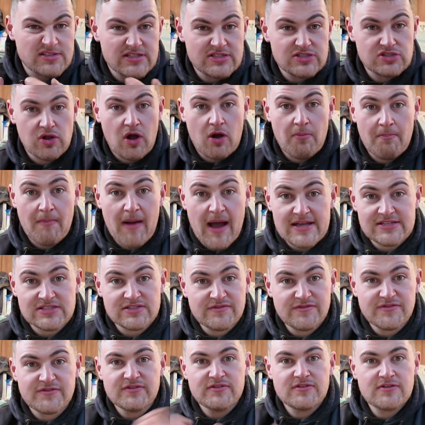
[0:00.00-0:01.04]
It's not
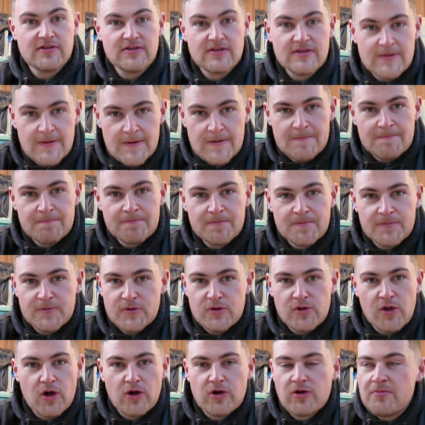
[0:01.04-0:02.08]
massive,
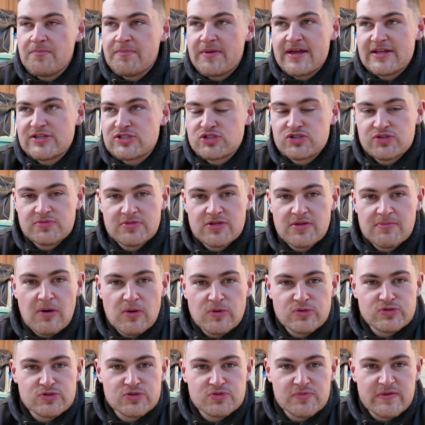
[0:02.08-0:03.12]
not compared to some of the
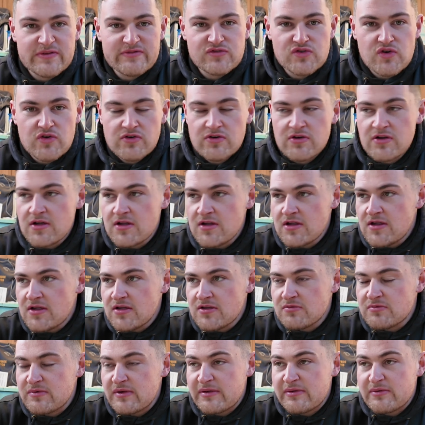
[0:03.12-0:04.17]
motors we've done.
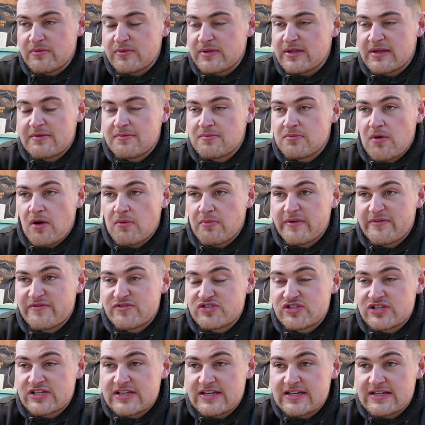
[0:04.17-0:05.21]
With what we've
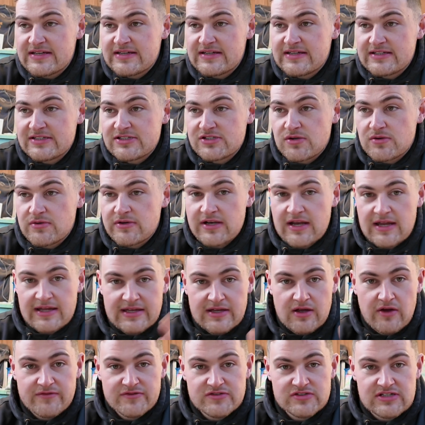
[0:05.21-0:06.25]
seen, it's only like
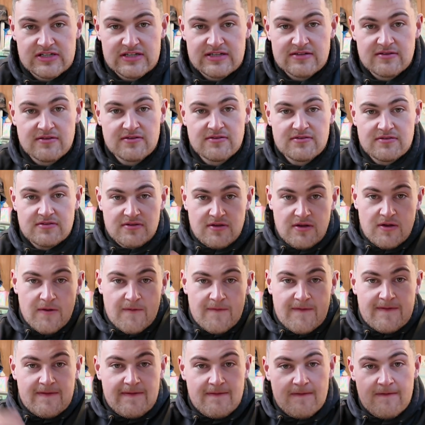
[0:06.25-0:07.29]
obviously
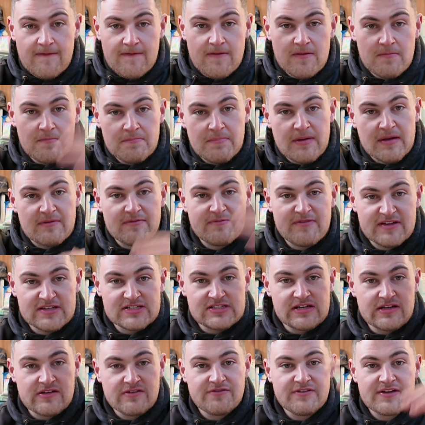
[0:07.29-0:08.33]
big fish,
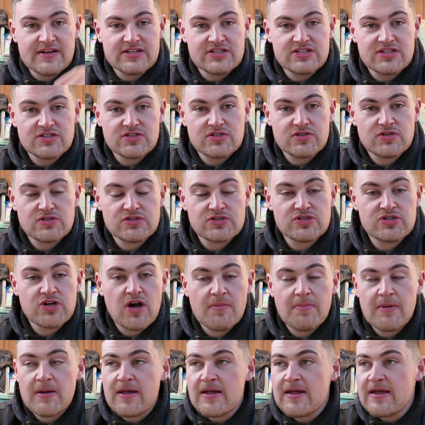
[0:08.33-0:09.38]
little fish sort of
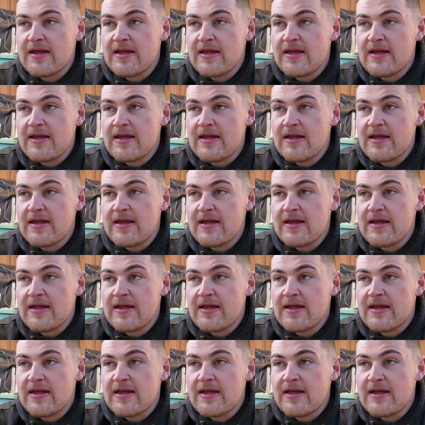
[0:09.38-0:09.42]
job.